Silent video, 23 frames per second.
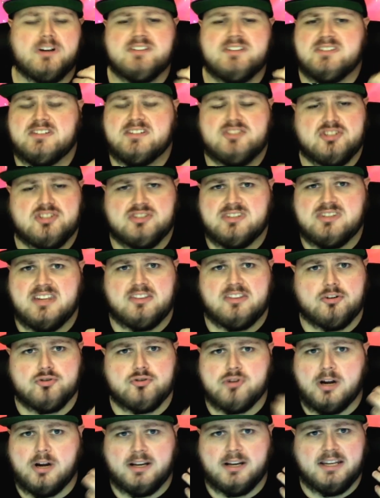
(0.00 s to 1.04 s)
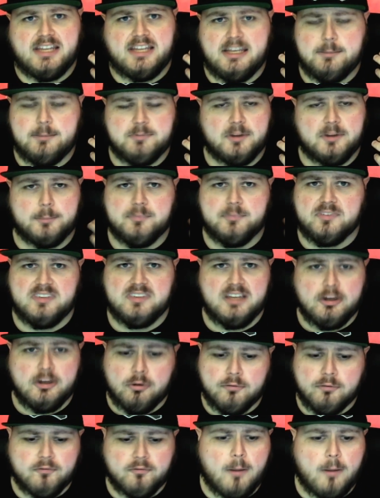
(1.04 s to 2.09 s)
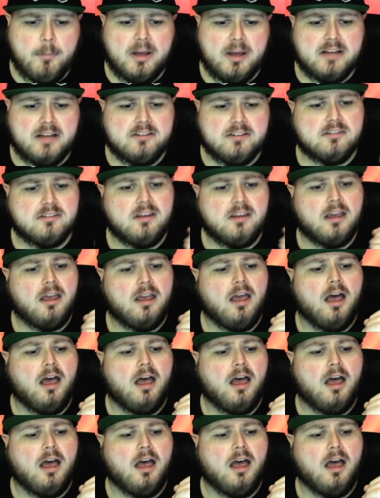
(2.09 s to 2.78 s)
Is it just that they're trying to keep something secret from us?